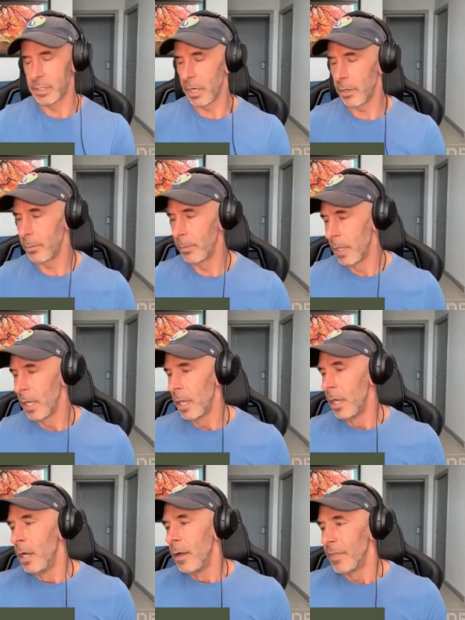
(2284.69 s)
So
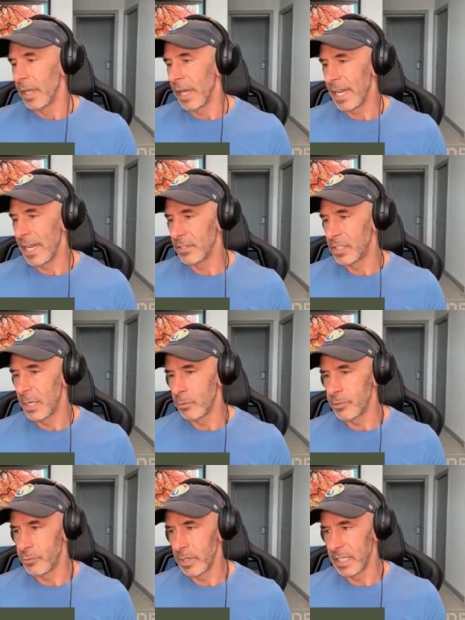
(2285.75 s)
the lighthouse keeper
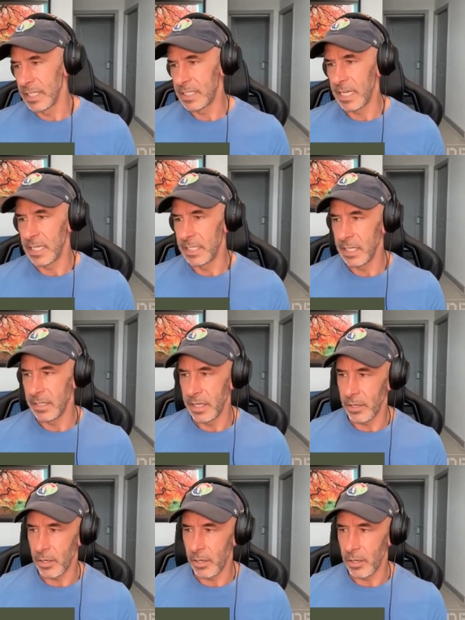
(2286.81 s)
was really this idea that